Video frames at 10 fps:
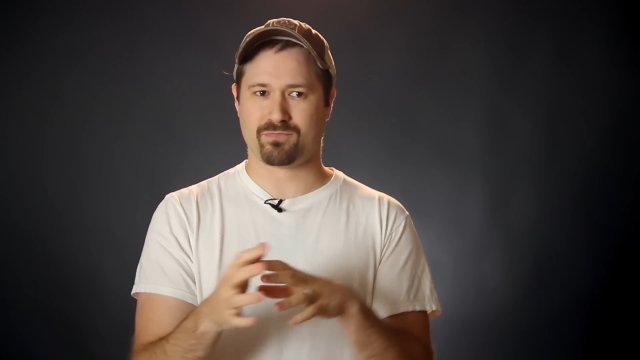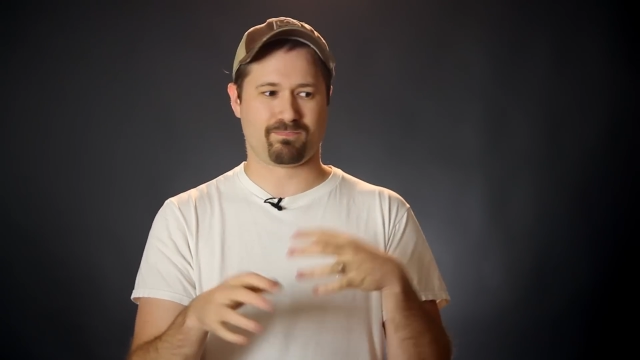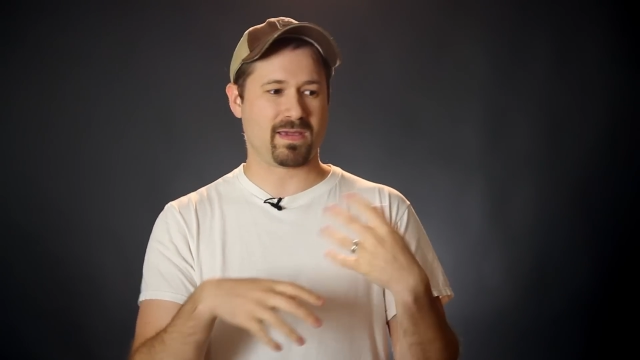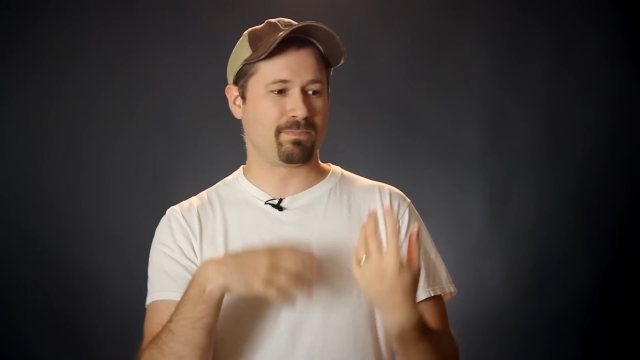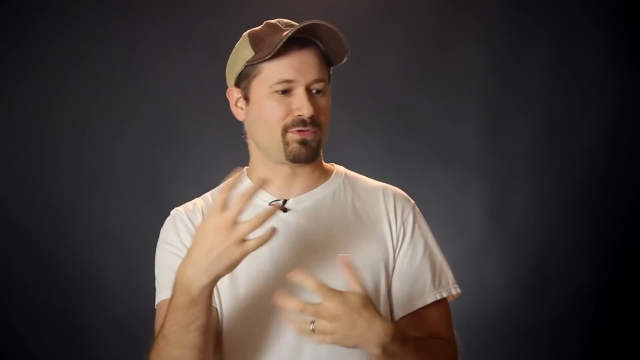
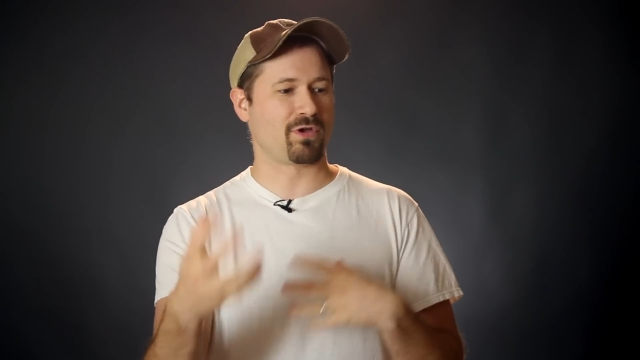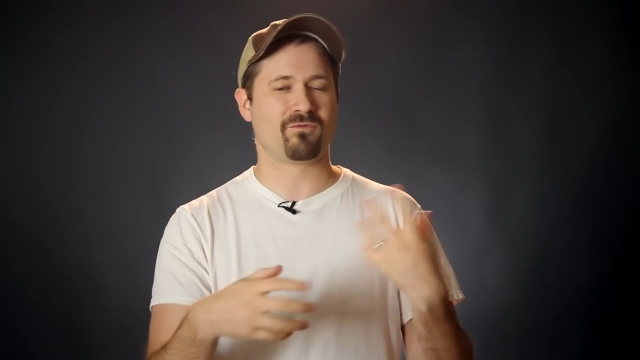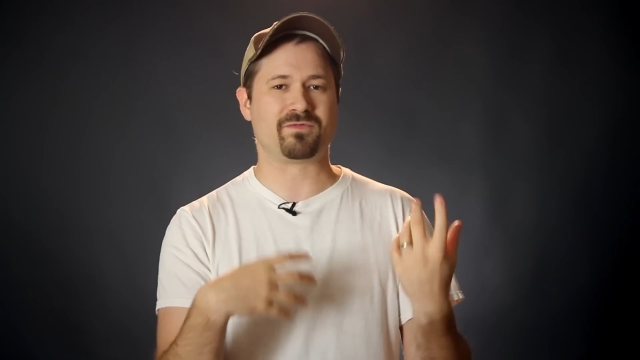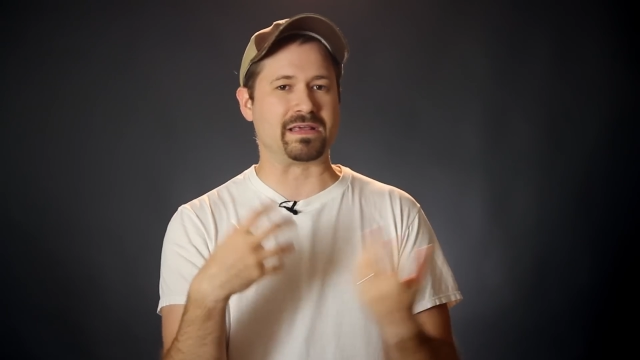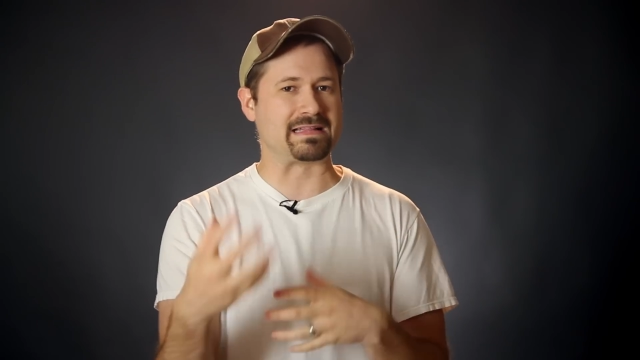people
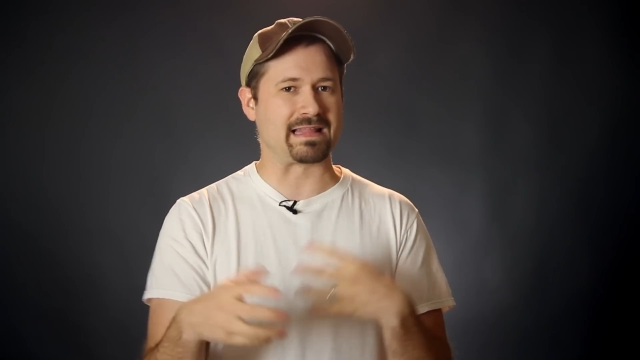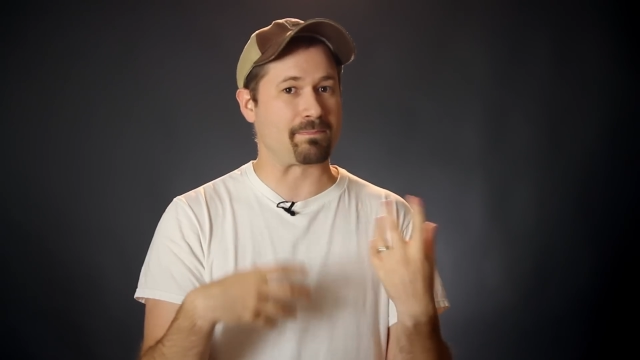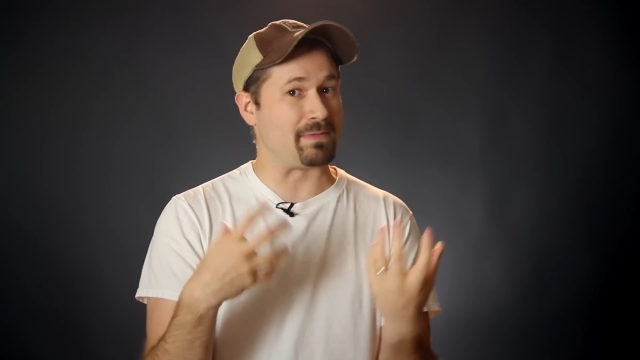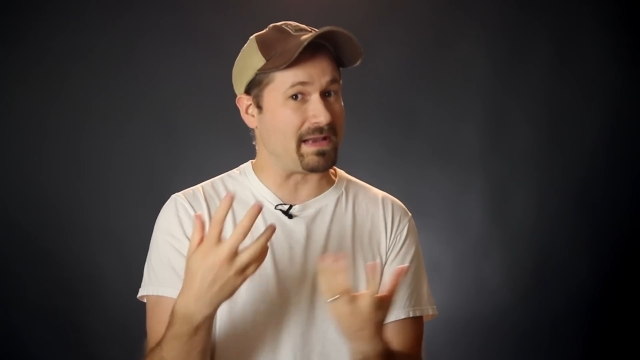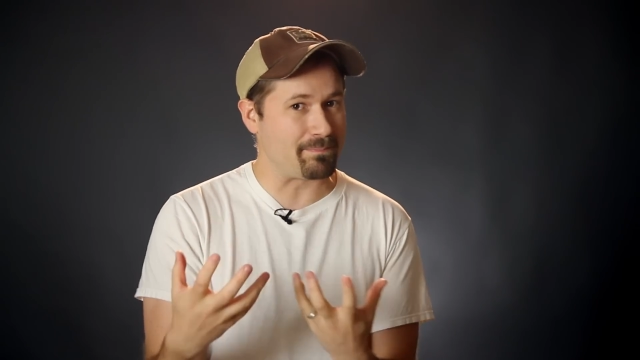don't feel
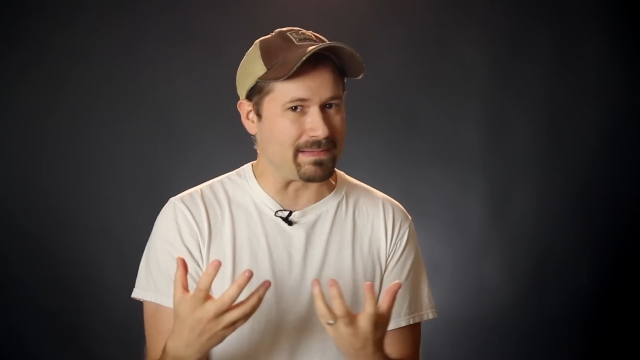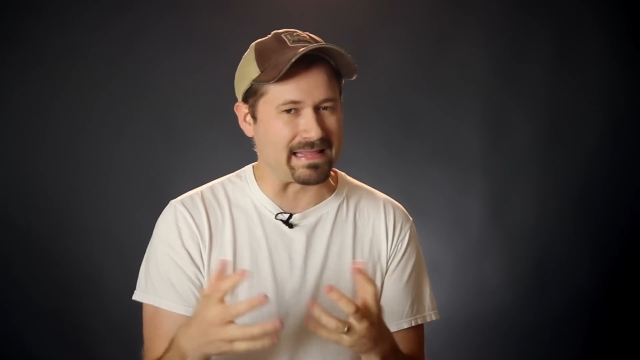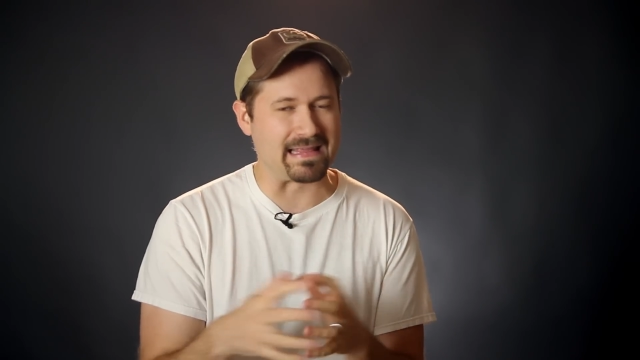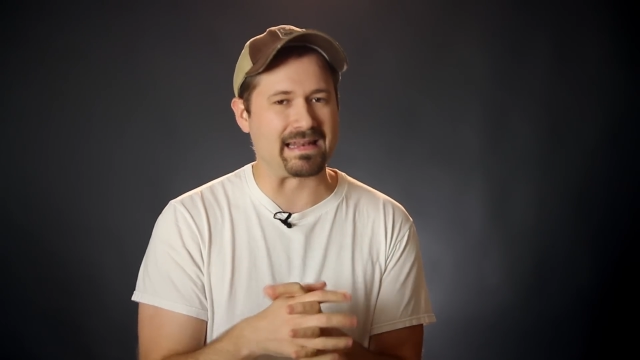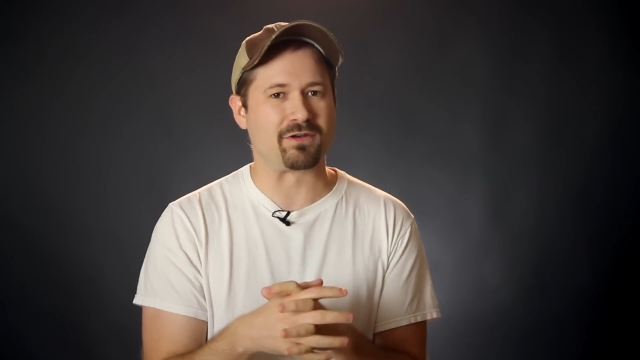like
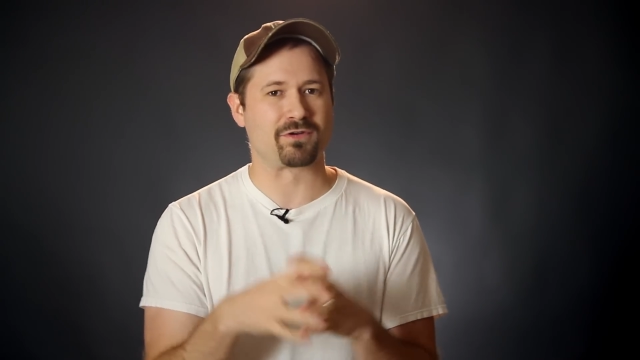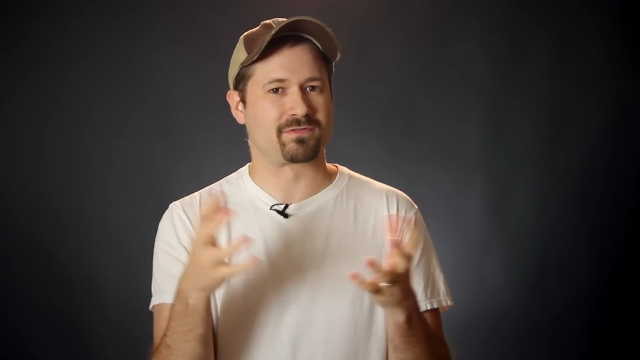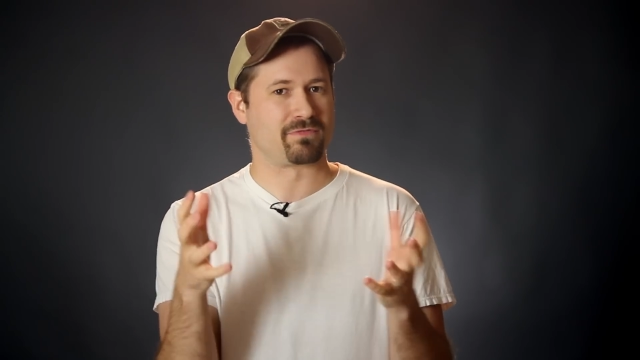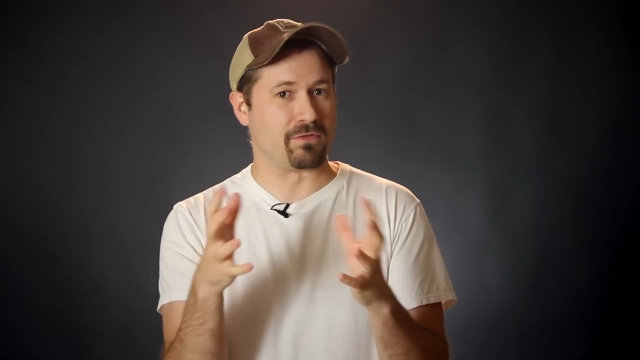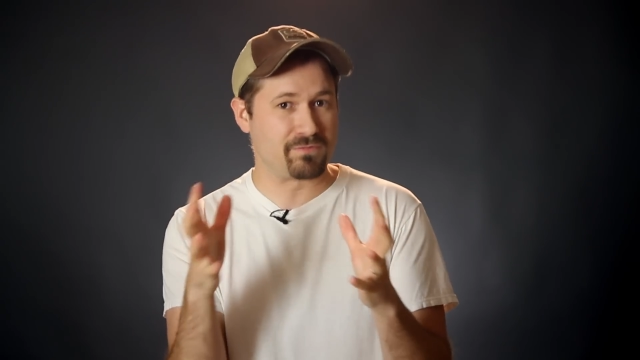manipulated
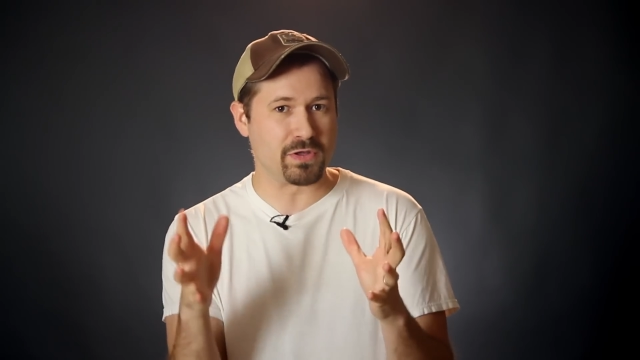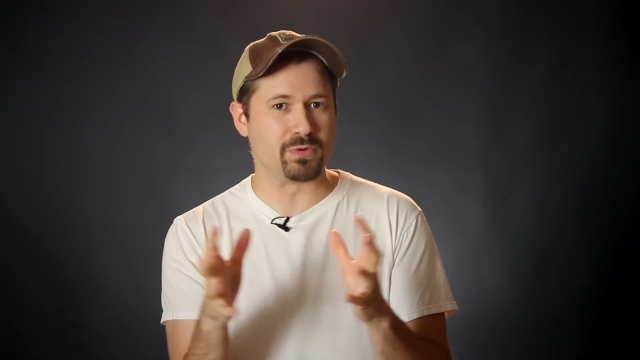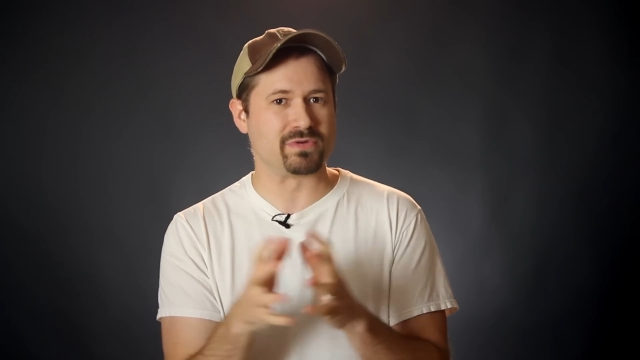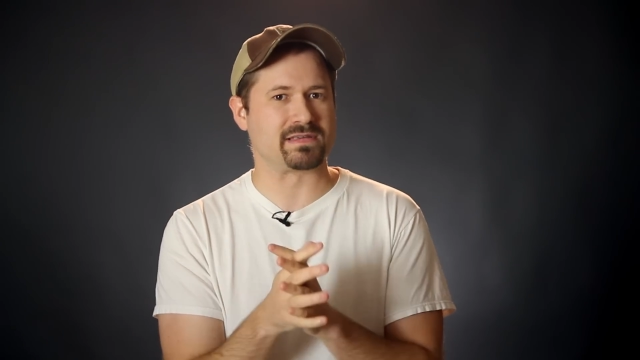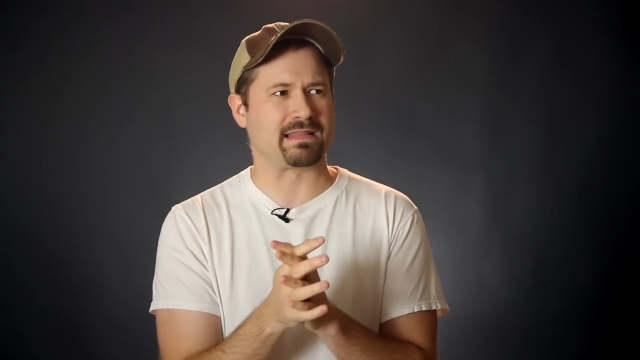or
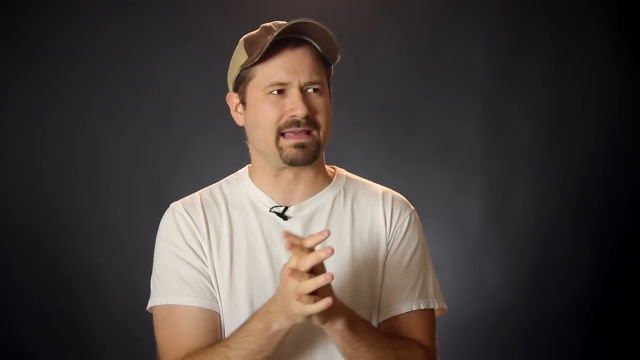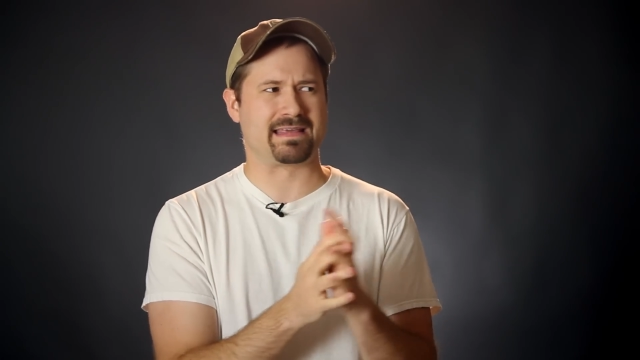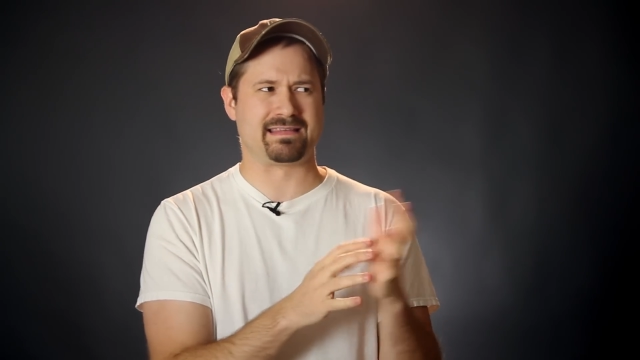confused that like,